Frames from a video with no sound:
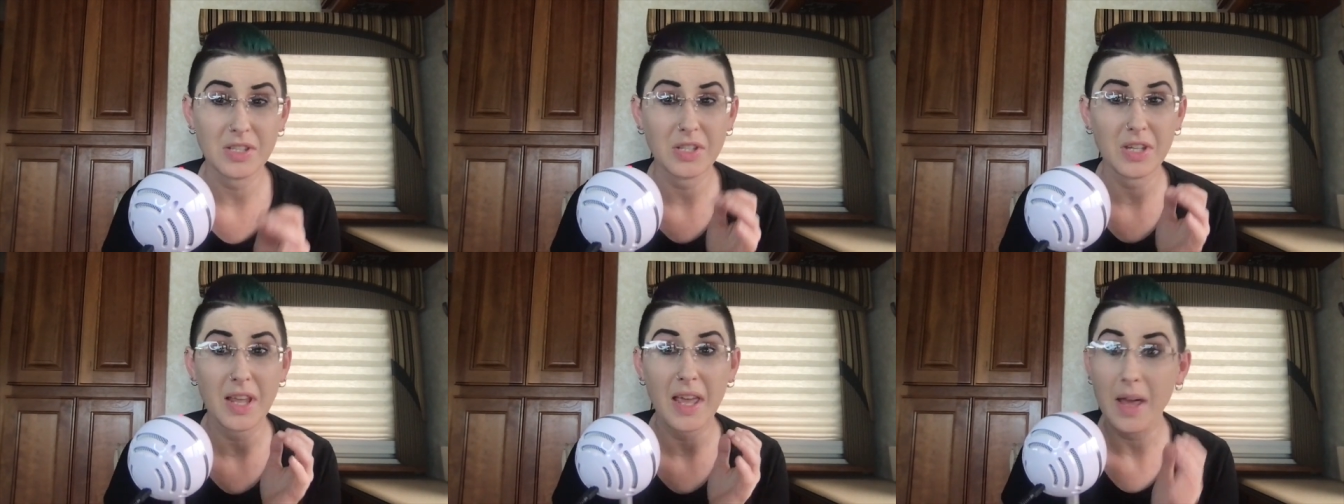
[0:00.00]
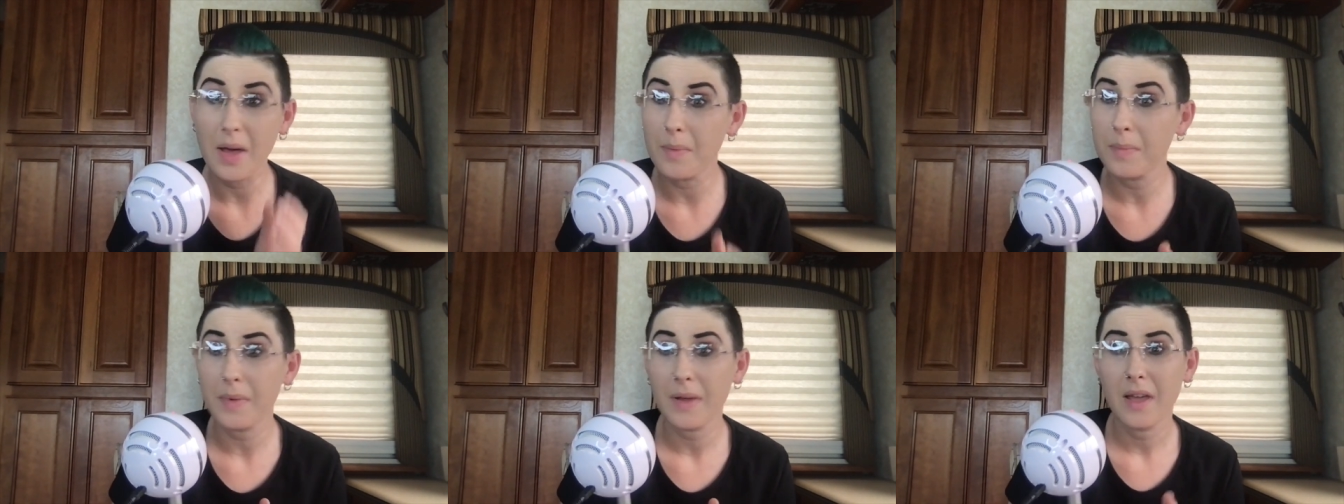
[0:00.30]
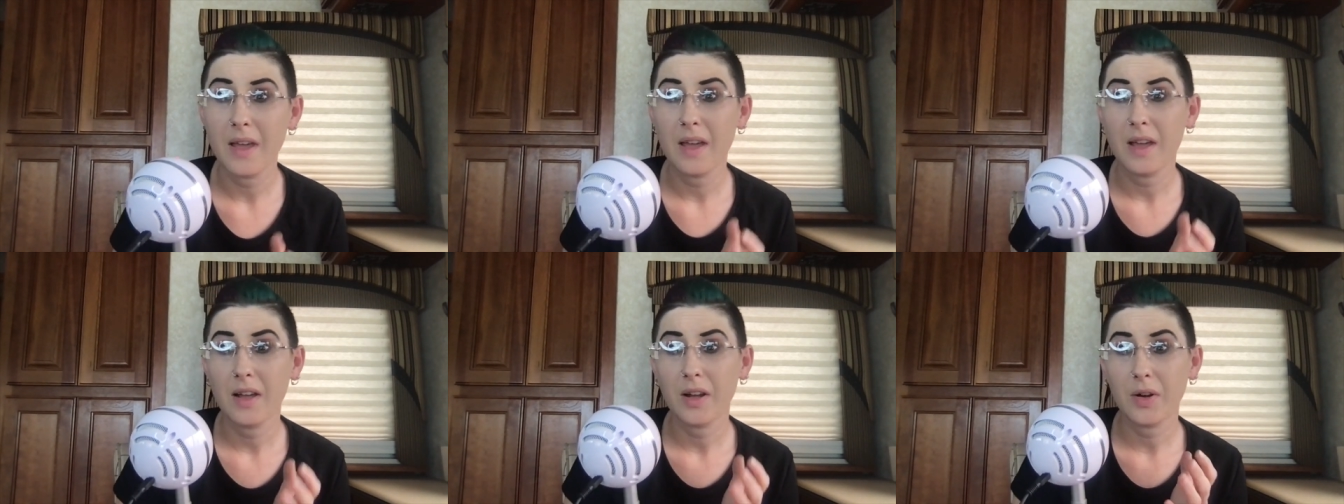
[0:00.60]
to help
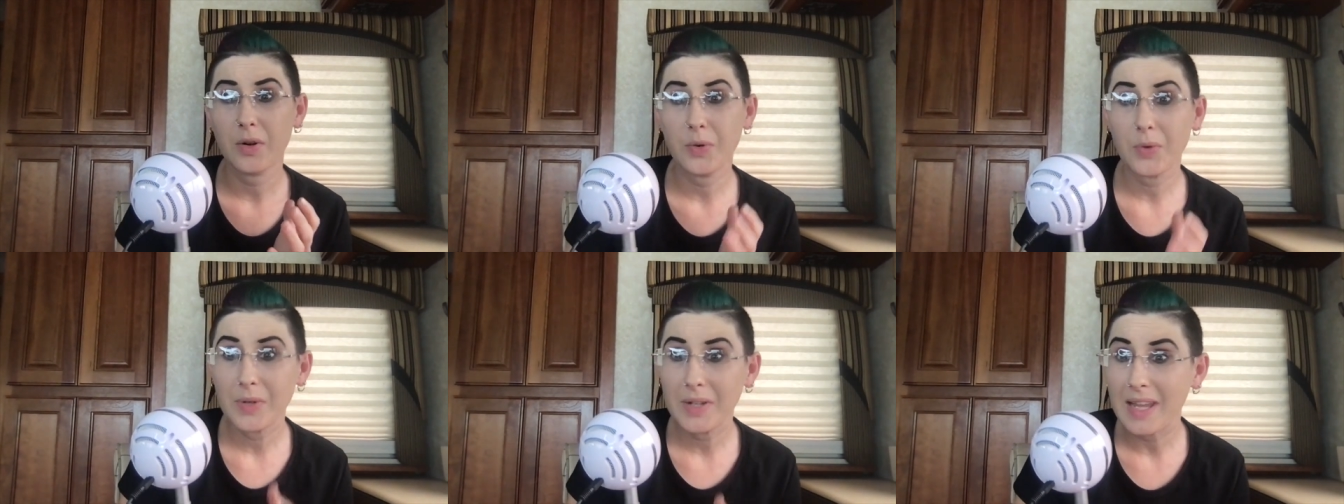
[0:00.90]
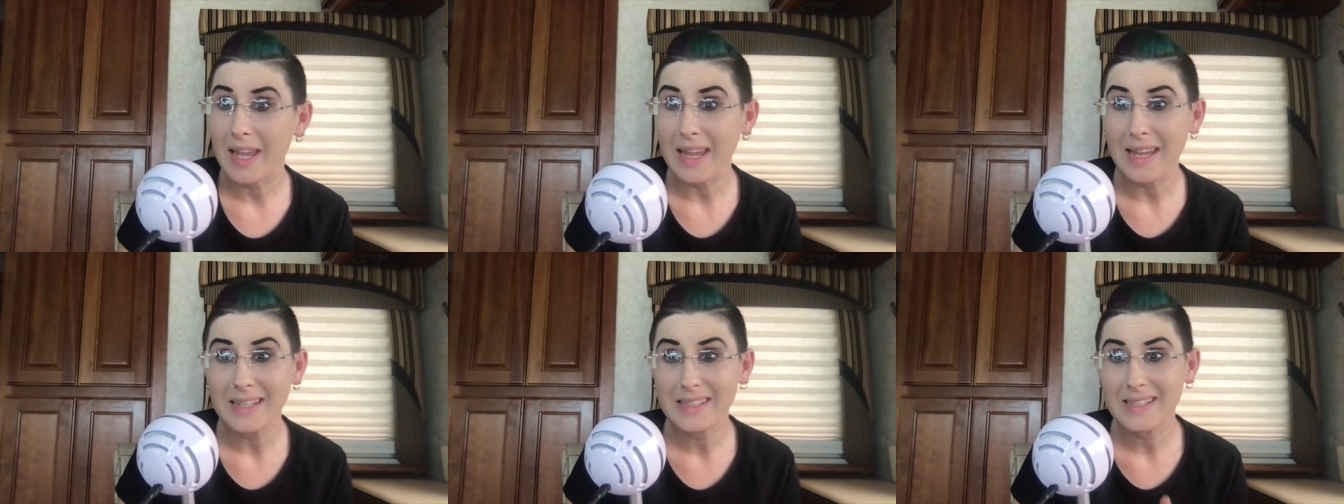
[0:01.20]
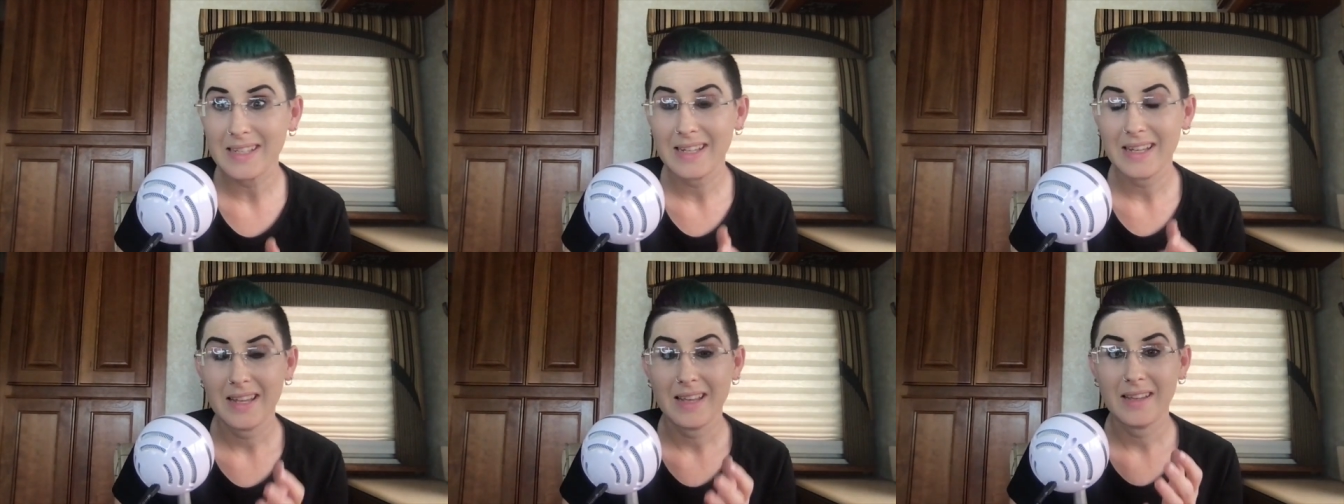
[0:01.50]

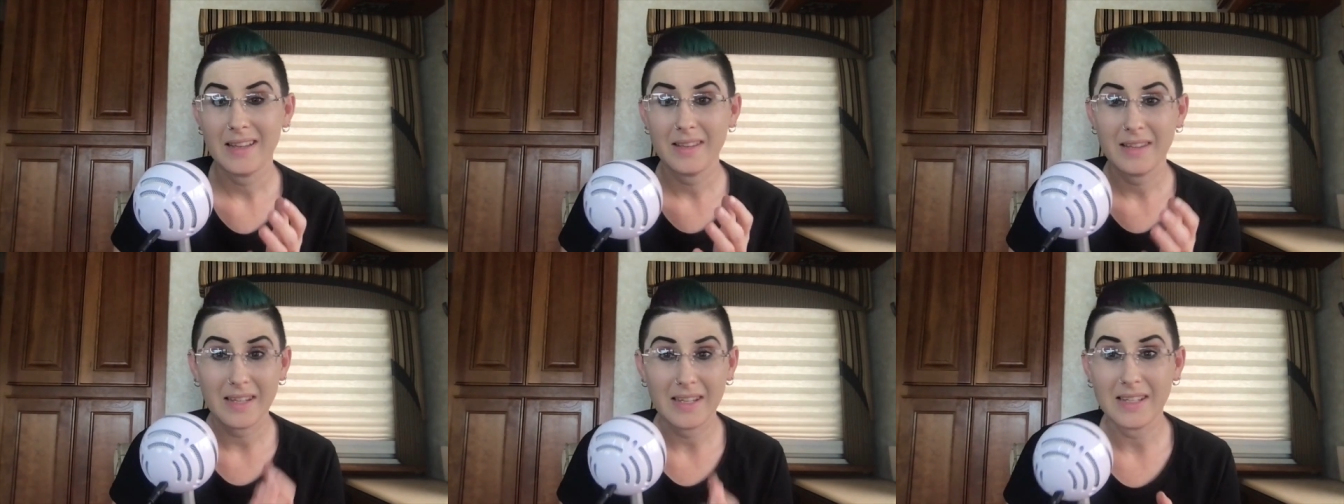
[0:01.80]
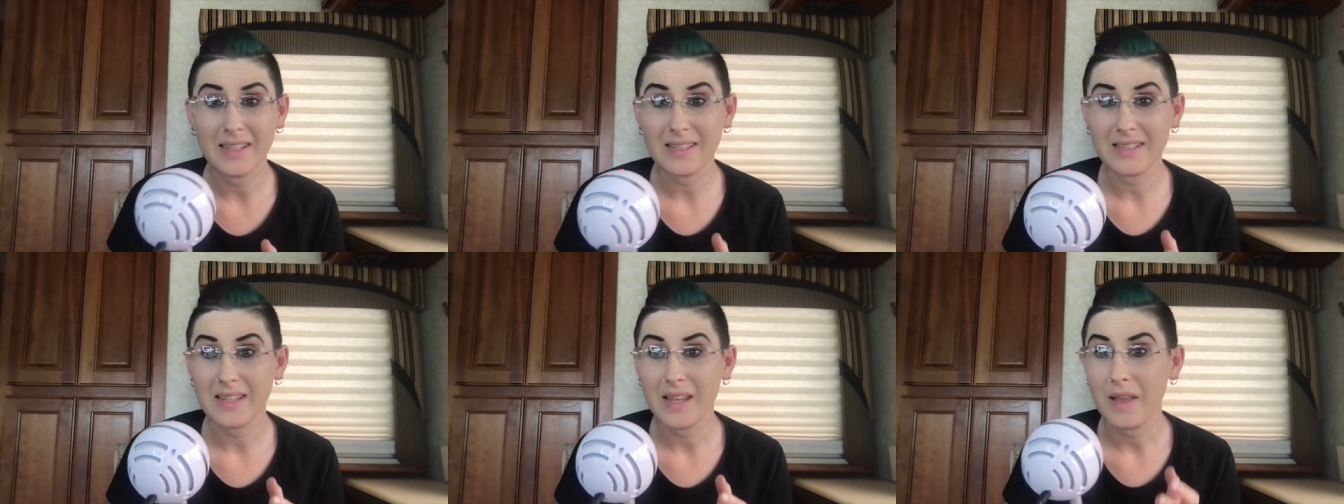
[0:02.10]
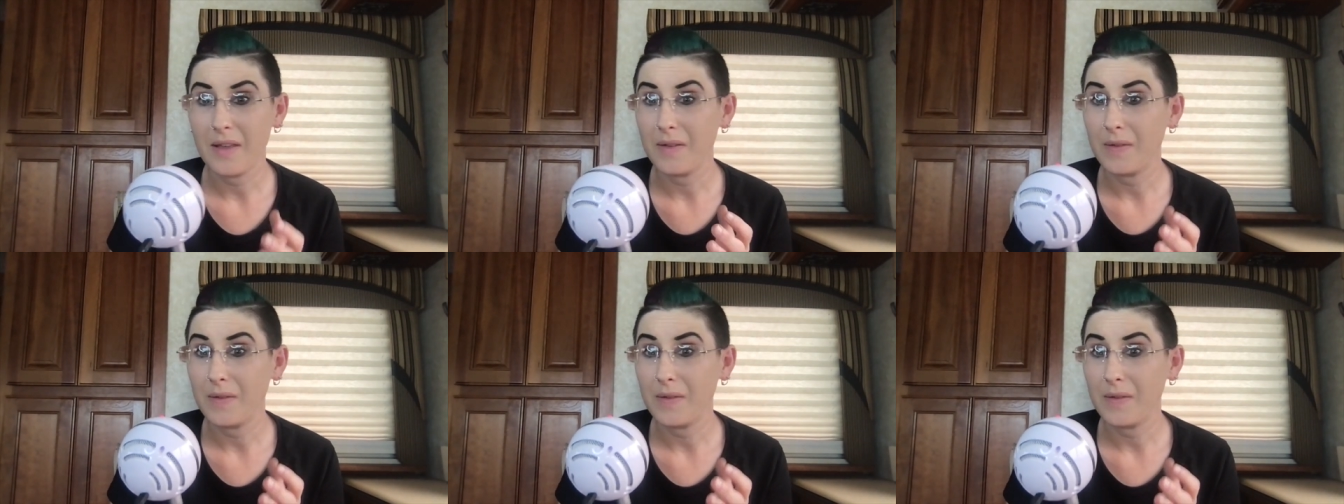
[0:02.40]
create these